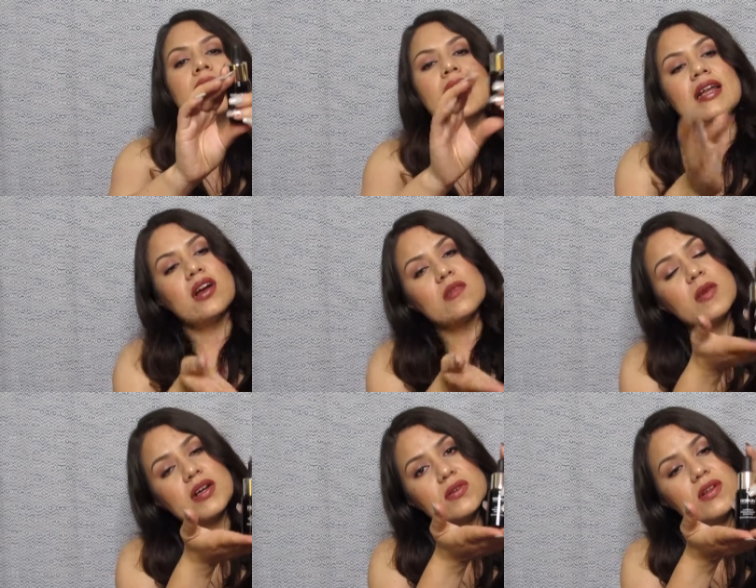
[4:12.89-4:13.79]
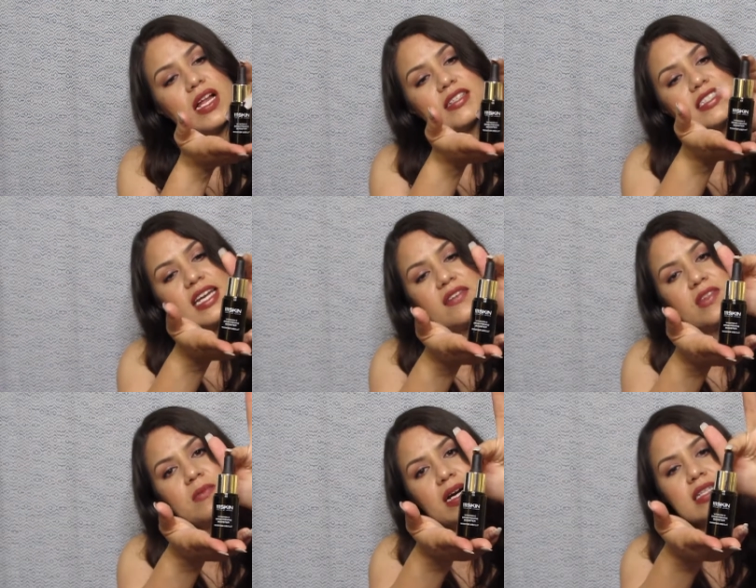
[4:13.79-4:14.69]
And our bottle outside of
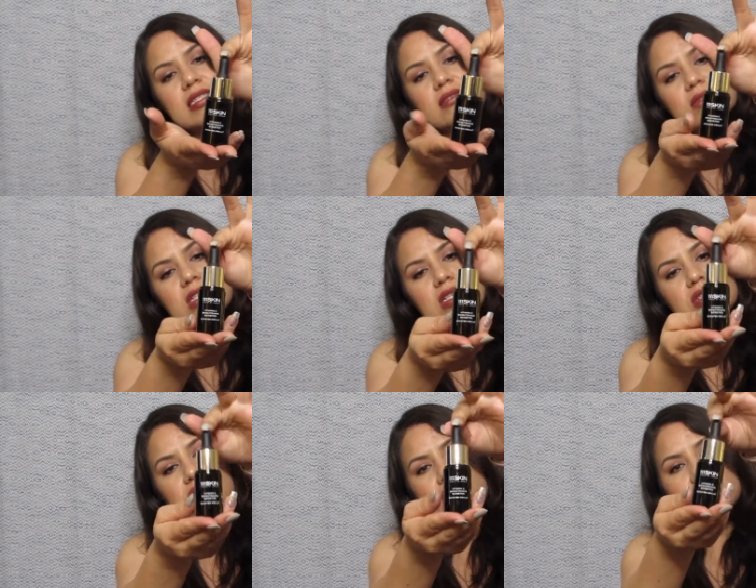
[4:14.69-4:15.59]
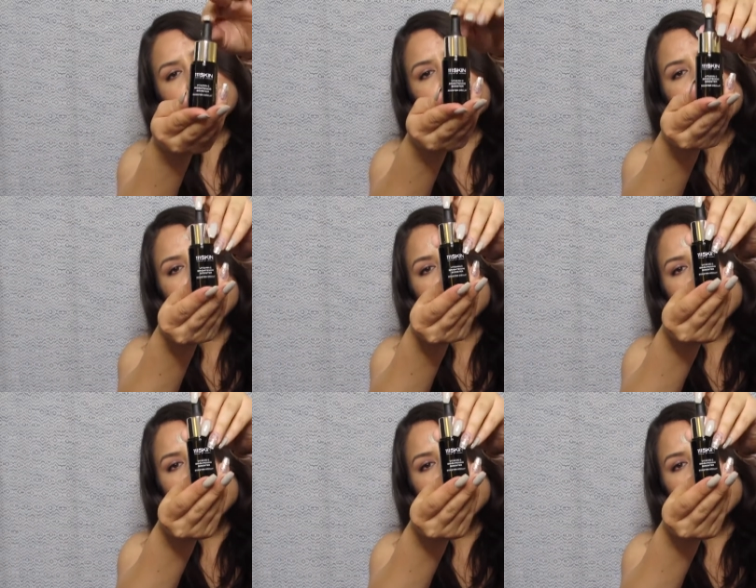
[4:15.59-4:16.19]
the box looks just the same.